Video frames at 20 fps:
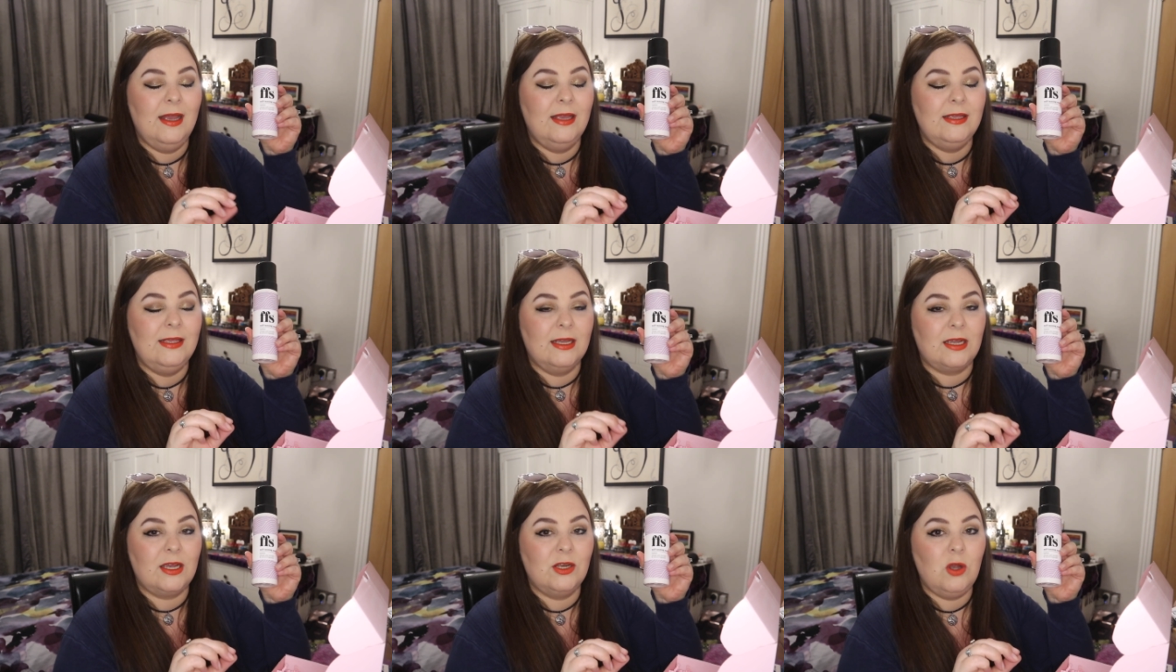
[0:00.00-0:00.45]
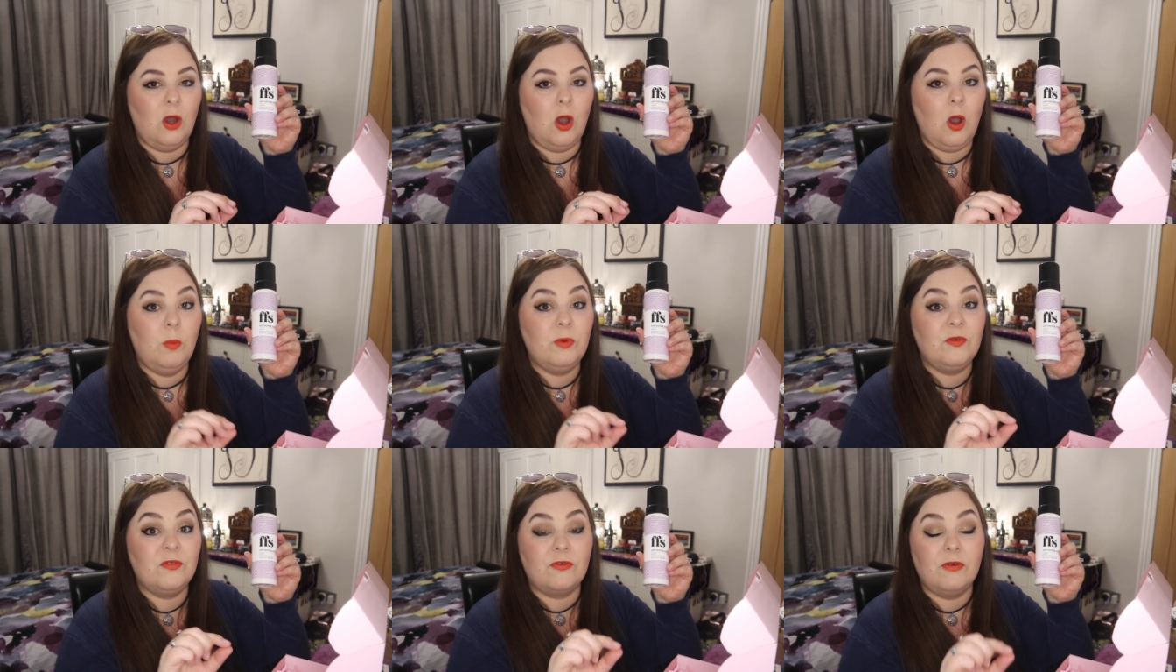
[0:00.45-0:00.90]
you can
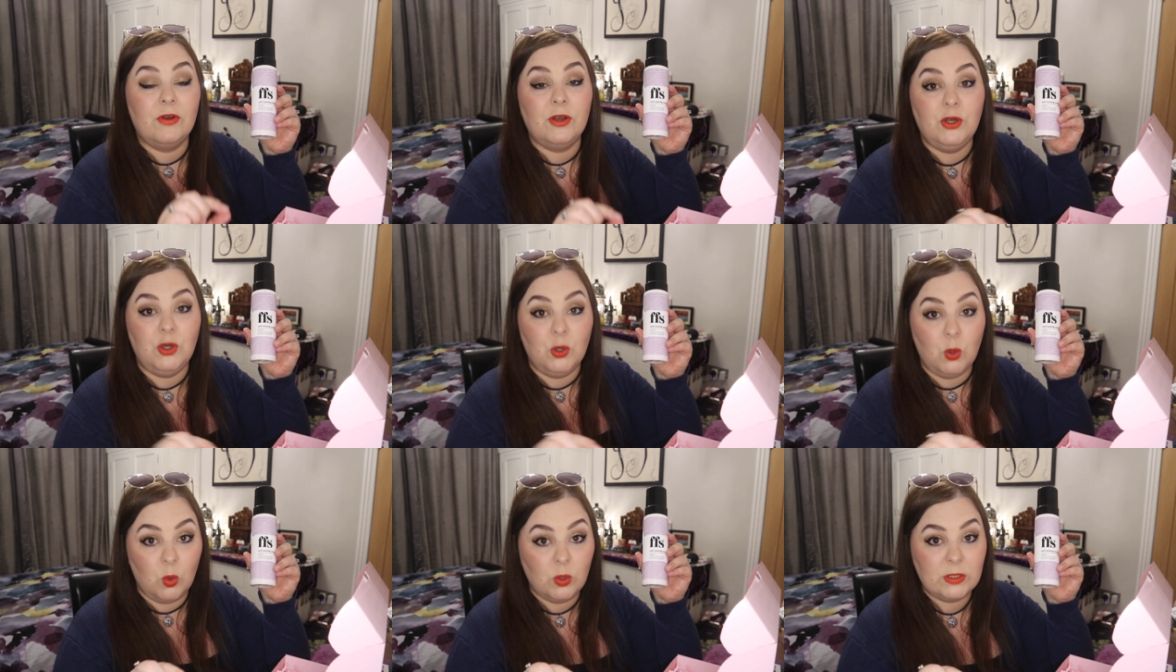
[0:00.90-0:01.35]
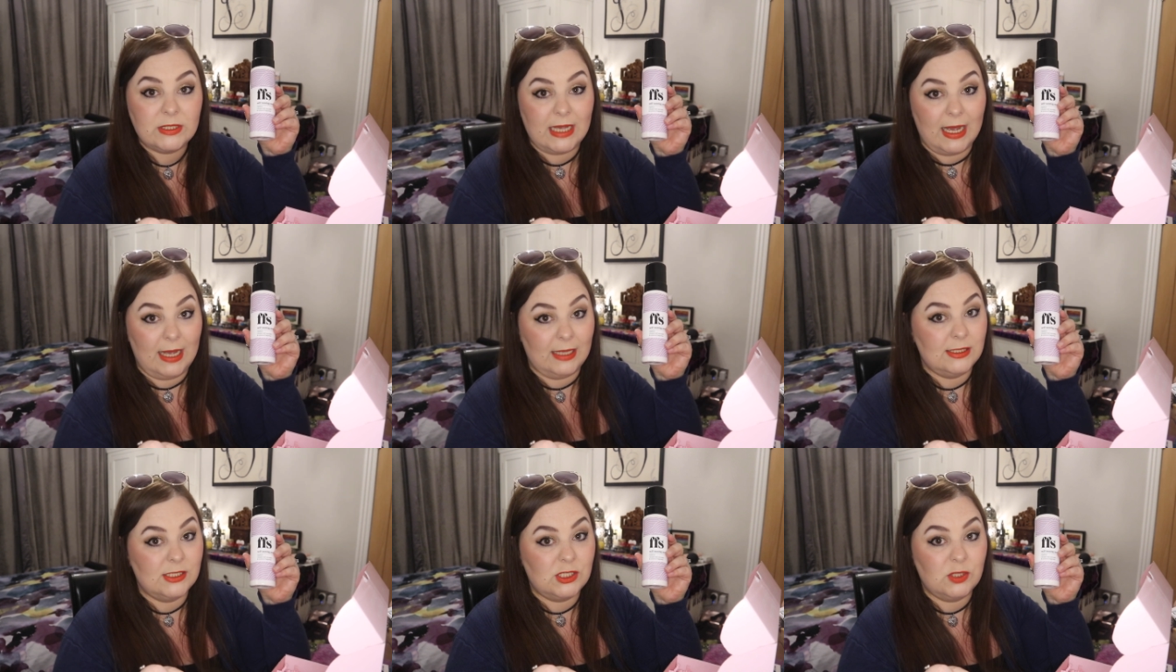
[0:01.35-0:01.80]
opt for a no
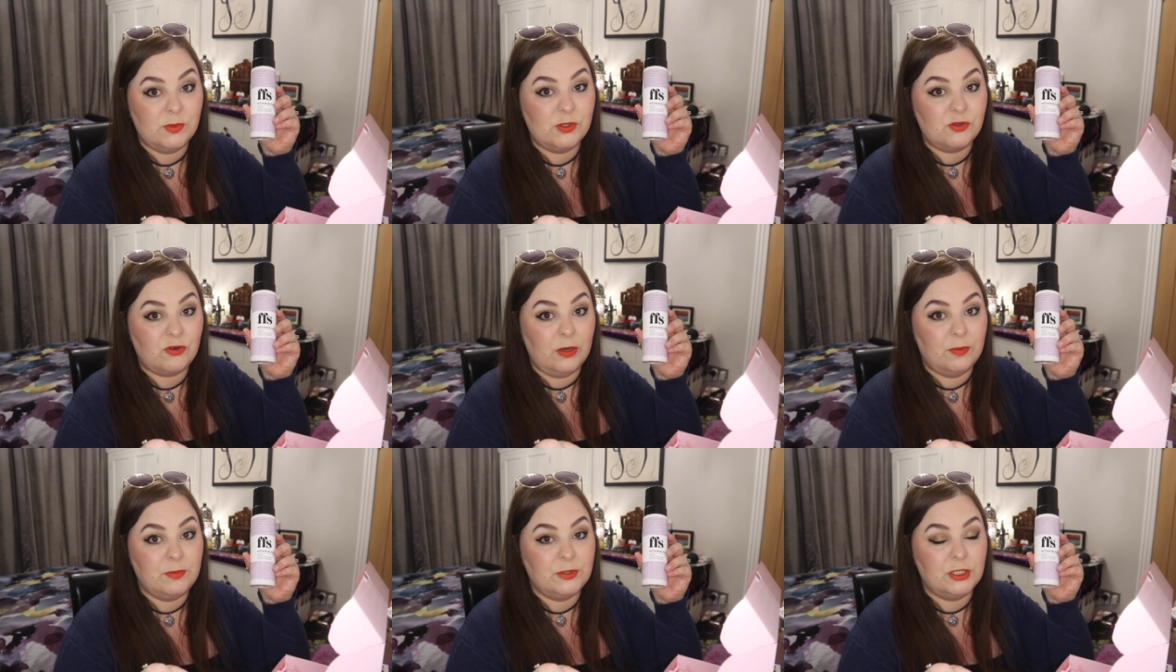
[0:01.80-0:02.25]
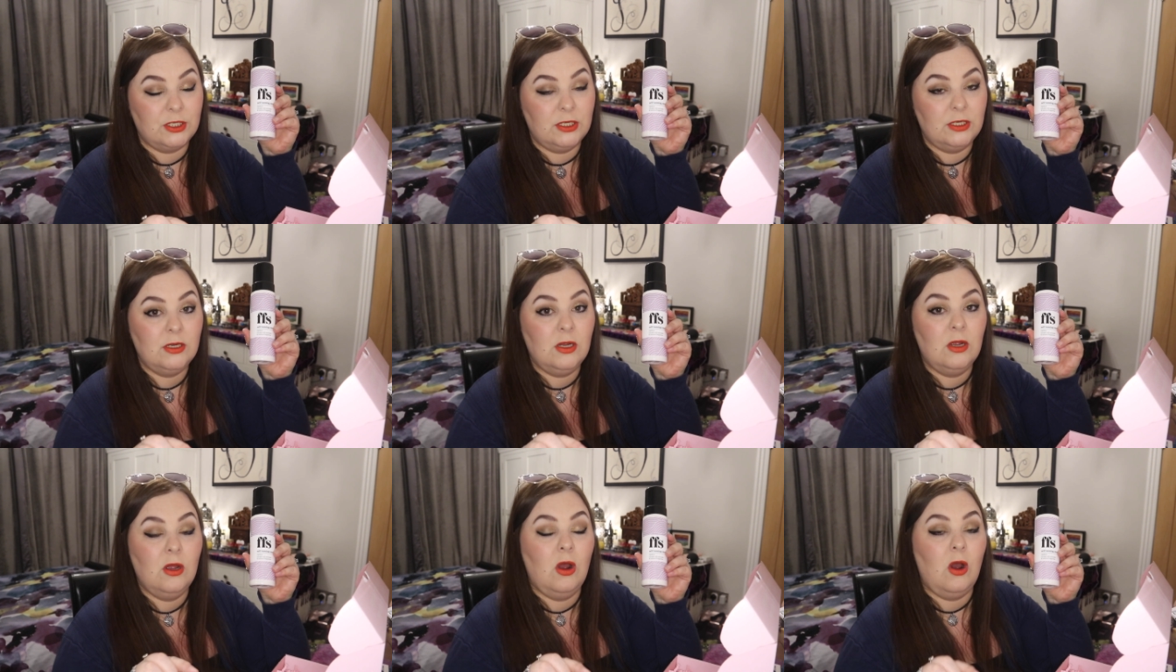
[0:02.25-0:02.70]
tan
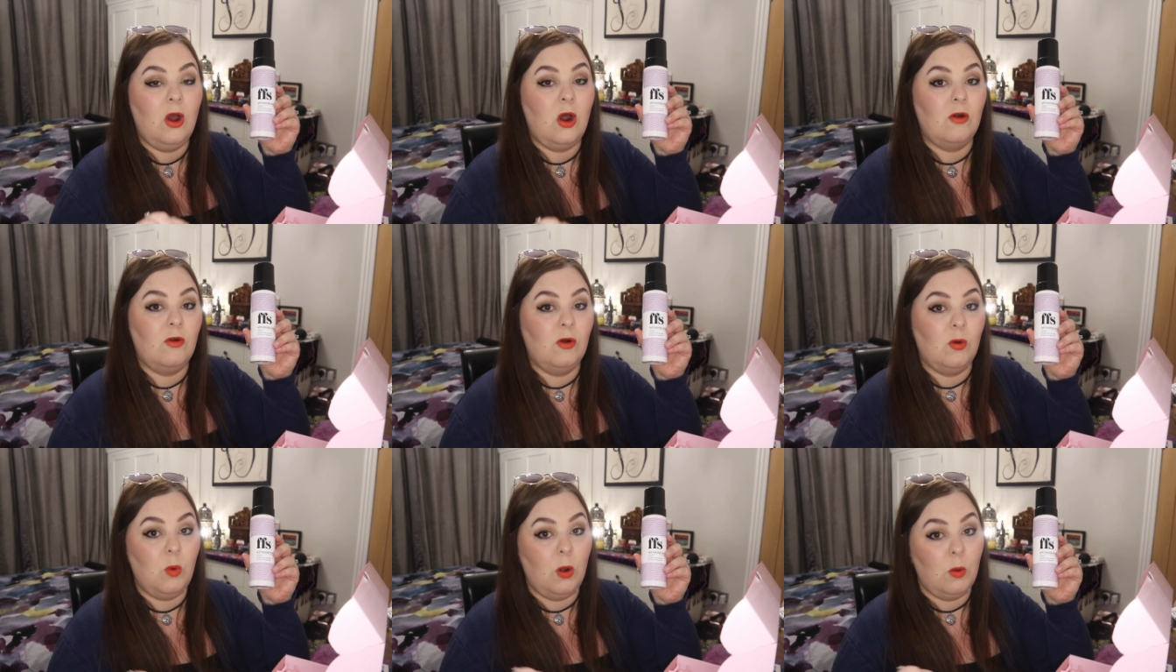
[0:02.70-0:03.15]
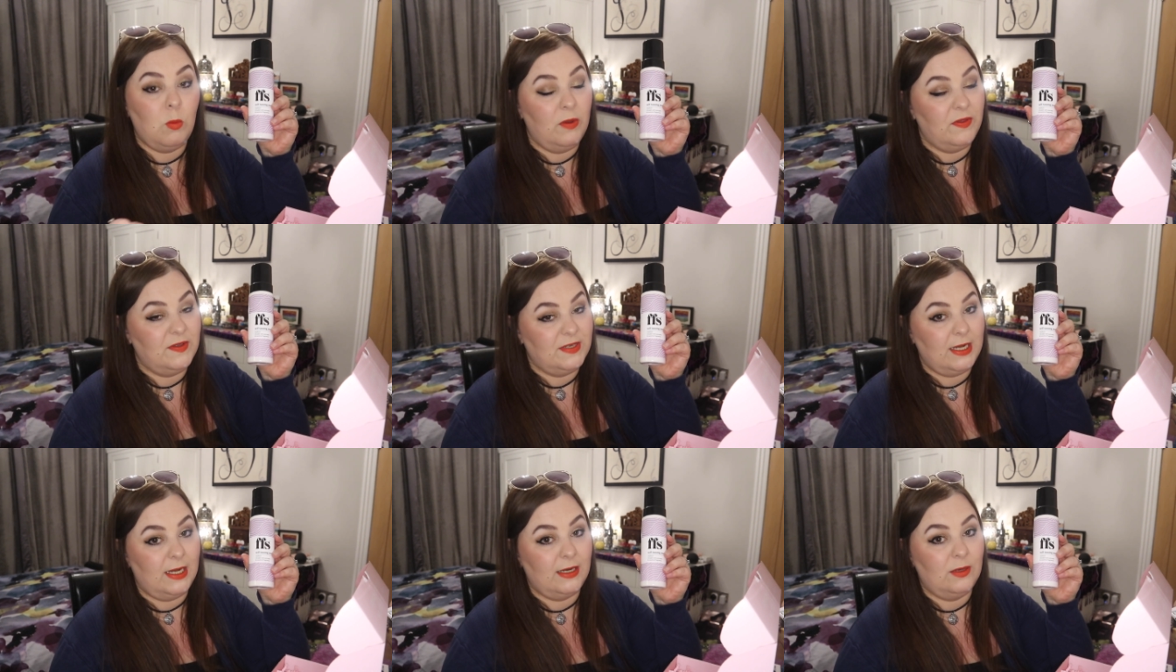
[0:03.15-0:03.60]
subscription or a one
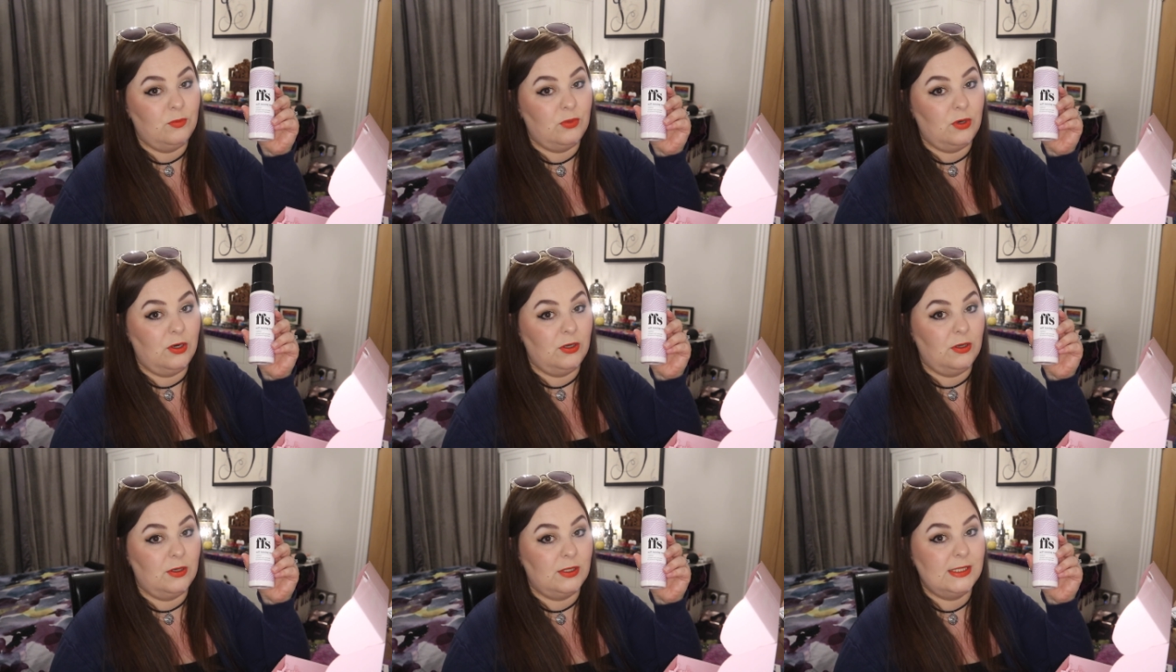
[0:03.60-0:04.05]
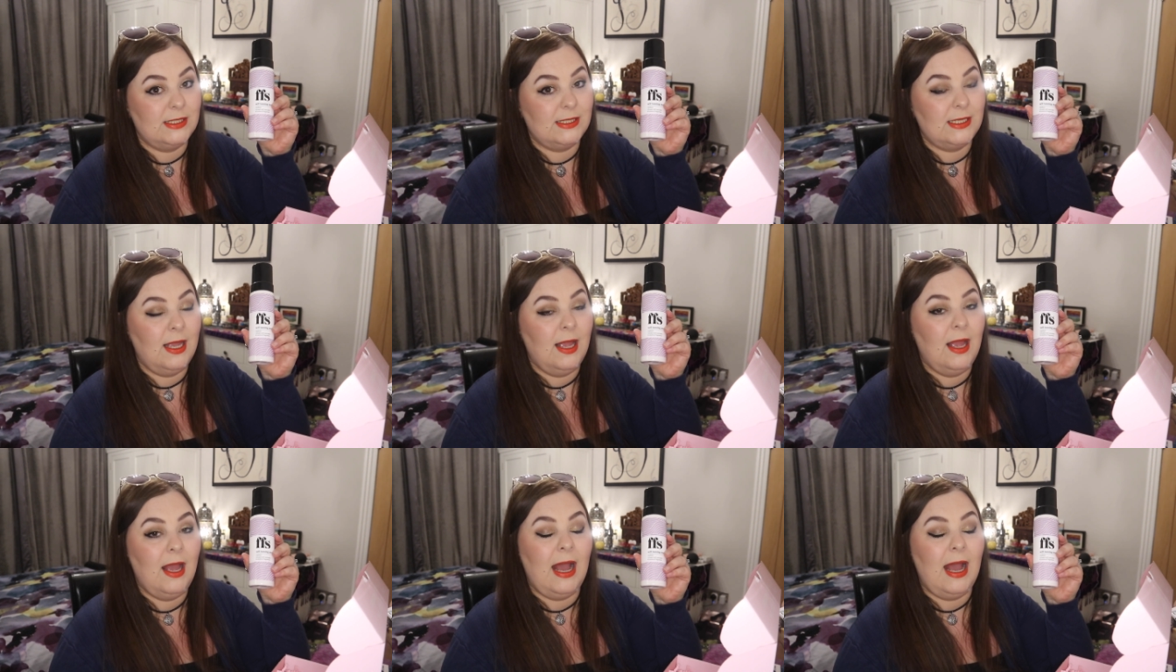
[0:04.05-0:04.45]
with tannin products.